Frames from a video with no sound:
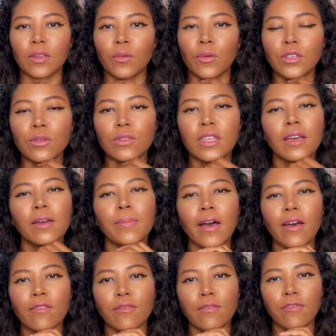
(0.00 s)
When you think
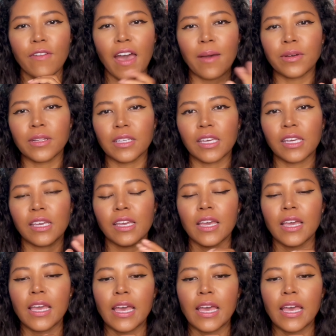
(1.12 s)
about family,